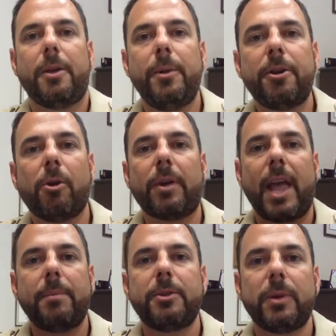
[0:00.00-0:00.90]
Communicorp
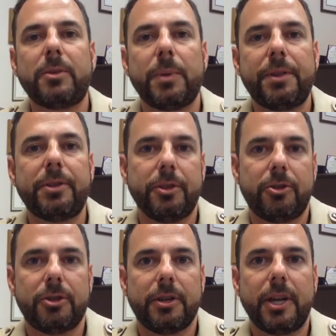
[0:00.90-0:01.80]
came to us with the
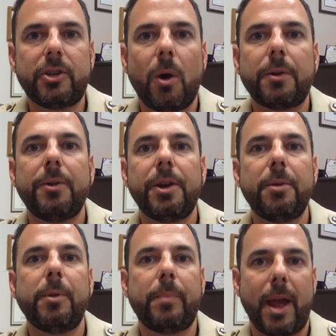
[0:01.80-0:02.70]
solution. It's called
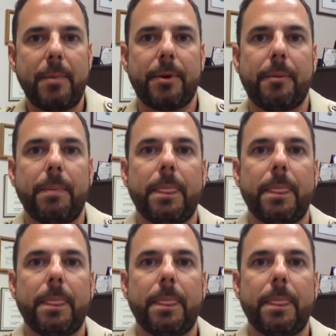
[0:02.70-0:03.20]
clickable paper.